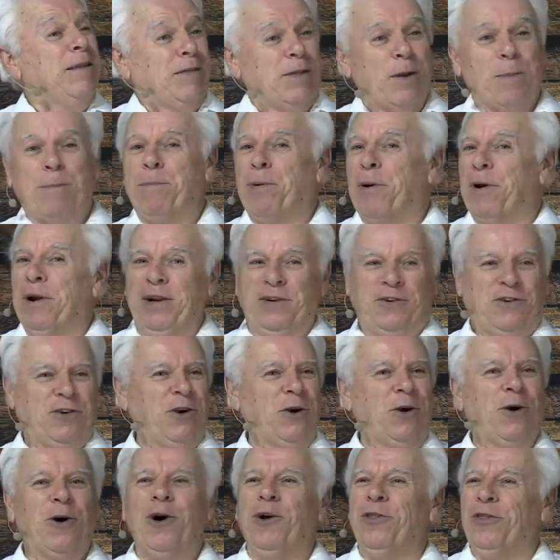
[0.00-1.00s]
the
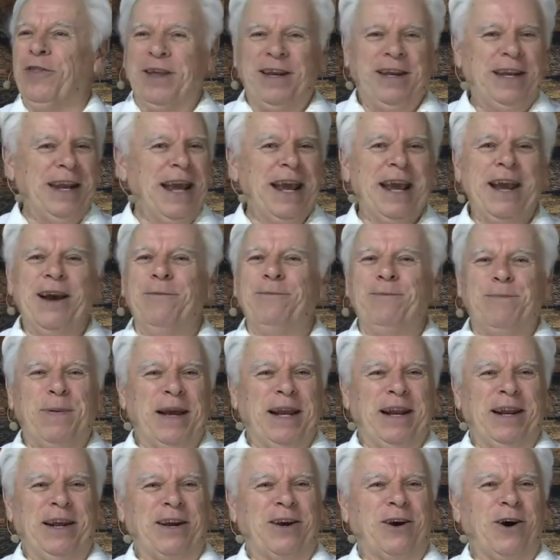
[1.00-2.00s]
preacher on the day of
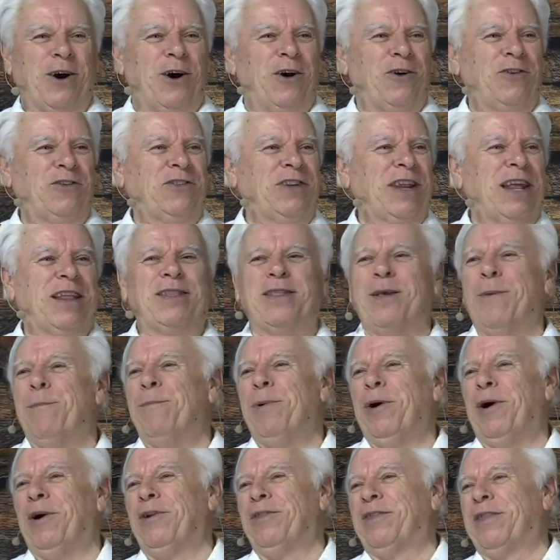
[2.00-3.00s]
Pentecost, at the
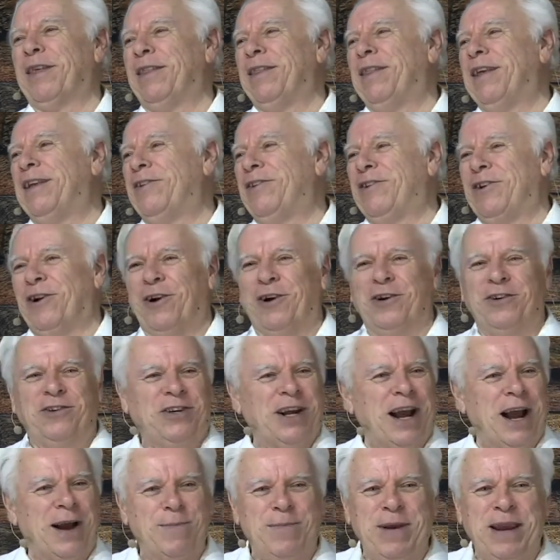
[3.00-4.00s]
birth of the
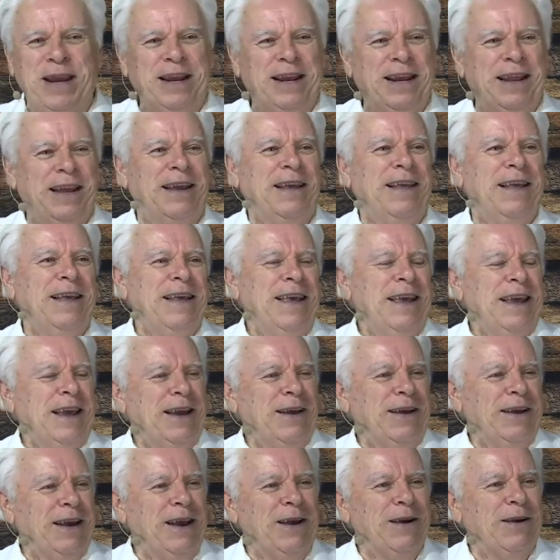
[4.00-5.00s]
church. I mean, it,
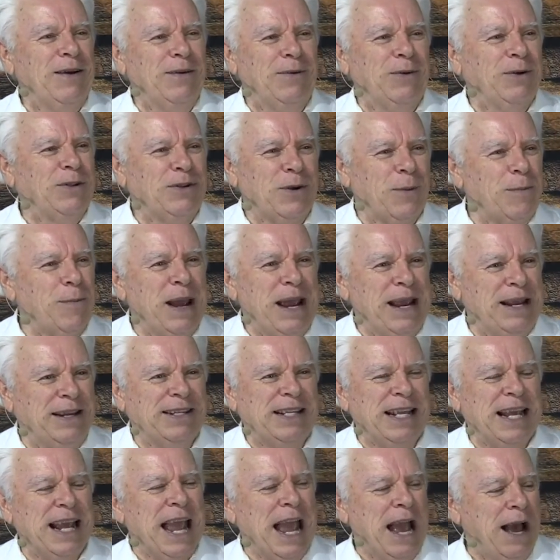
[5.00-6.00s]
it, it, was
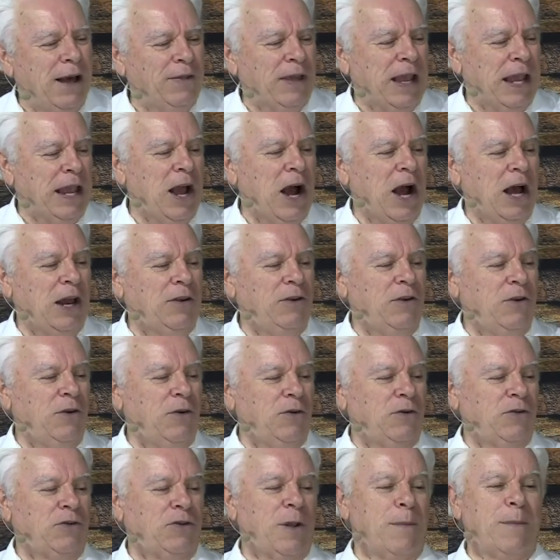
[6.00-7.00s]
amazing how that God
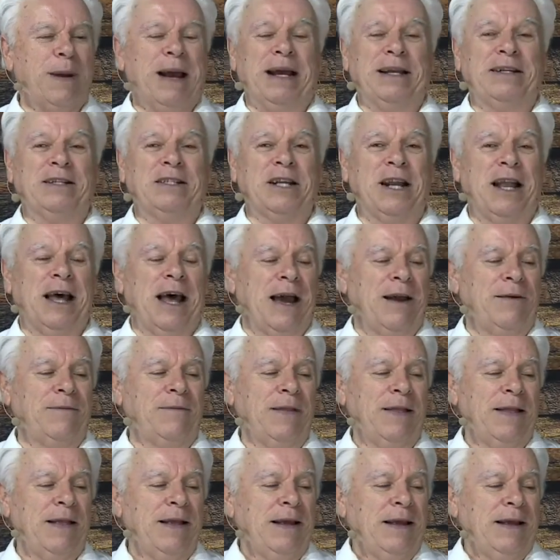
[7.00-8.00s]
used the man's life.
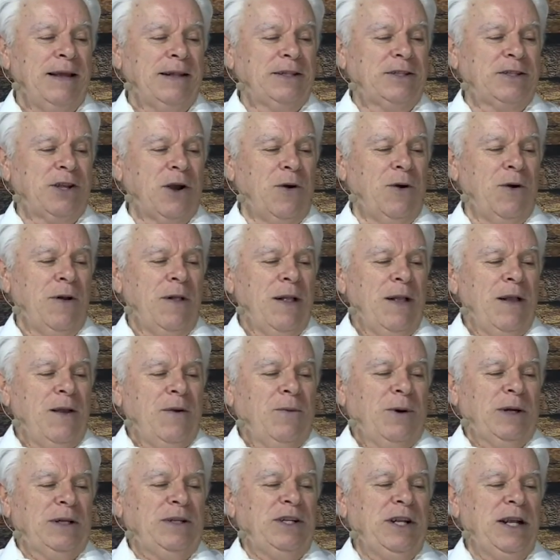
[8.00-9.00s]
And so,
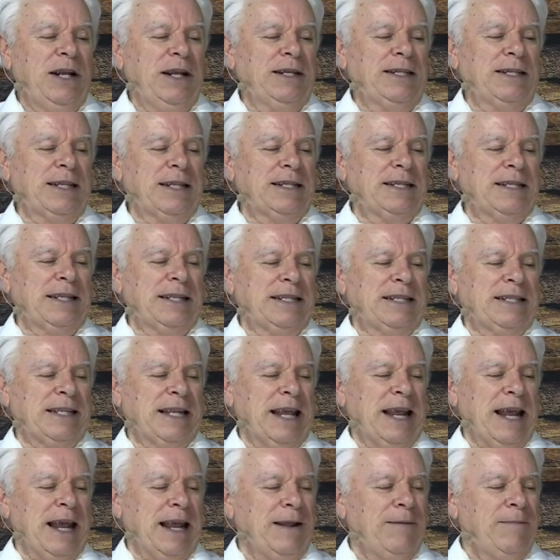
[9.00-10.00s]
what Jesus is
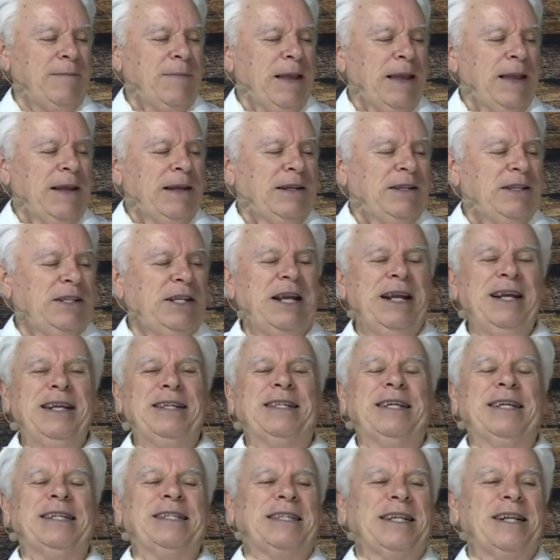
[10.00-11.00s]
saying,
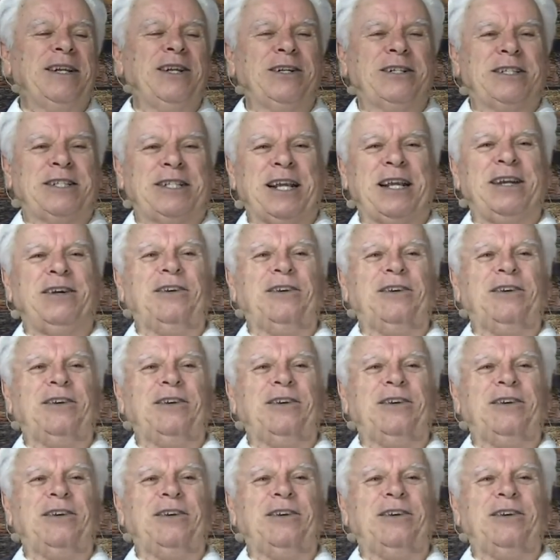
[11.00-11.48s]
Jesus looks